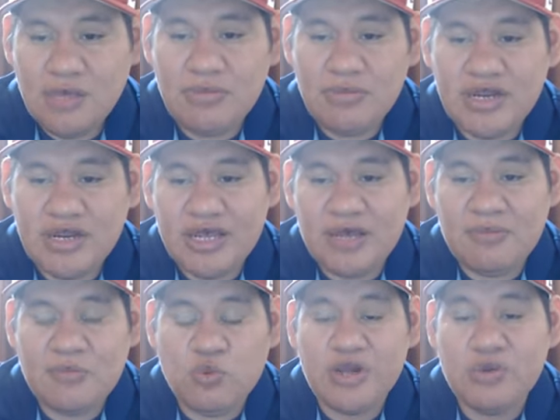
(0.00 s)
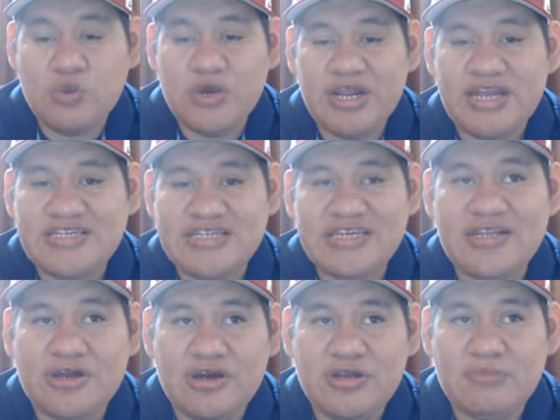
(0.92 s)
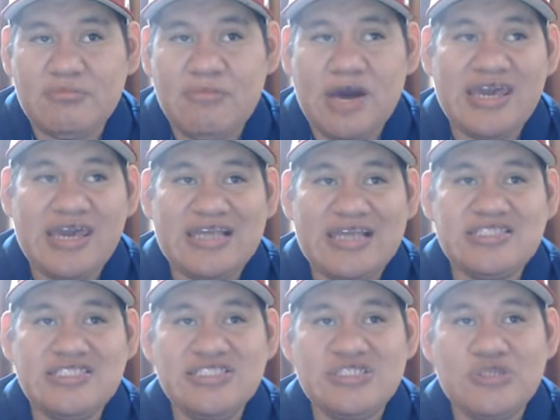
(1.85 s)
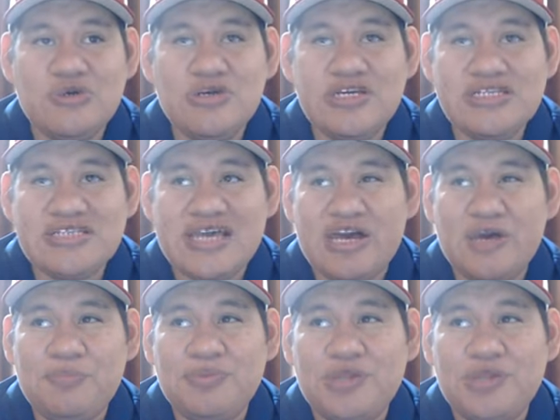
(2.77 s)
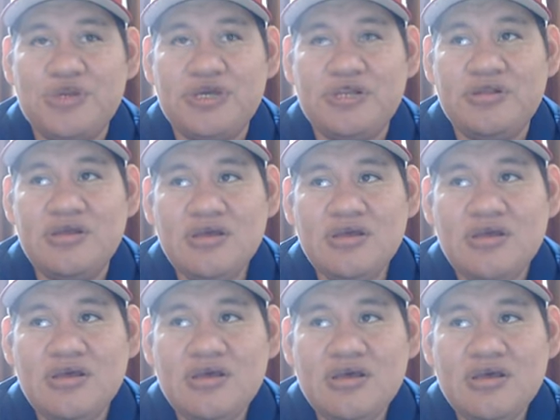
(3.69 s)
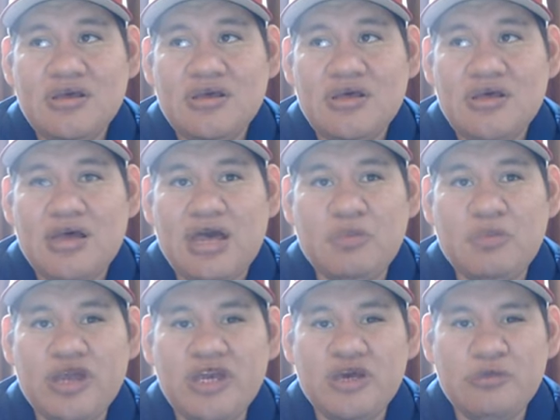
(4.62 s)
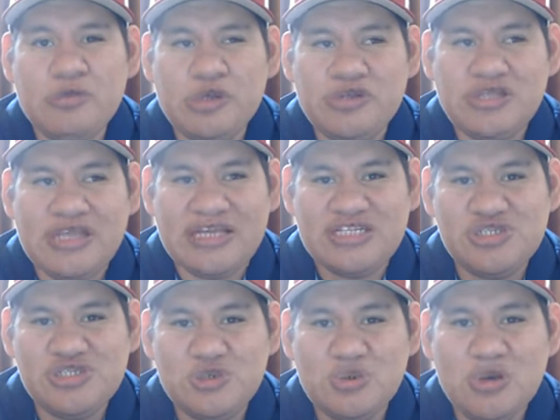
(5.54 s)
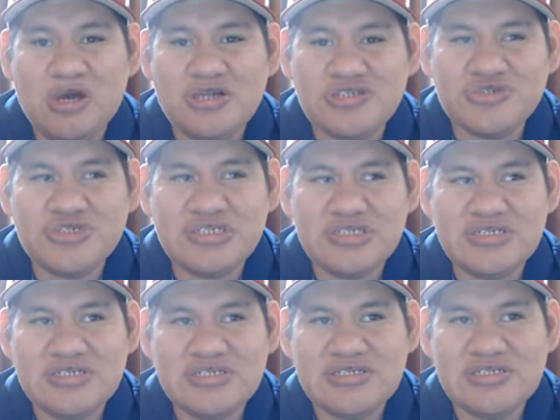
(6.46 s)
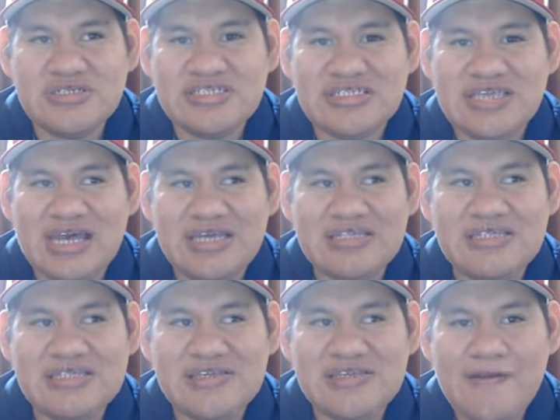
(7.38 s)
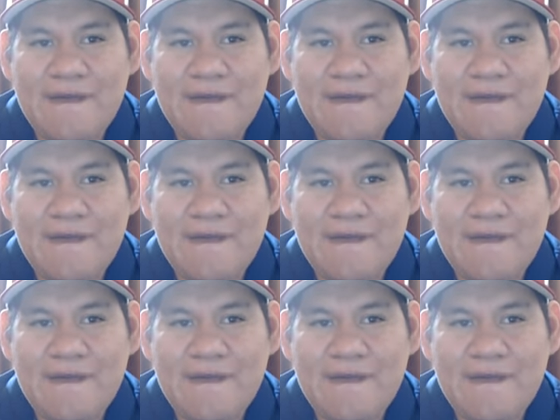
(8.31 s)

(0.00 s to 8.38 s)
But what I did on my Etsy store is I probably uploaded like 200 designs,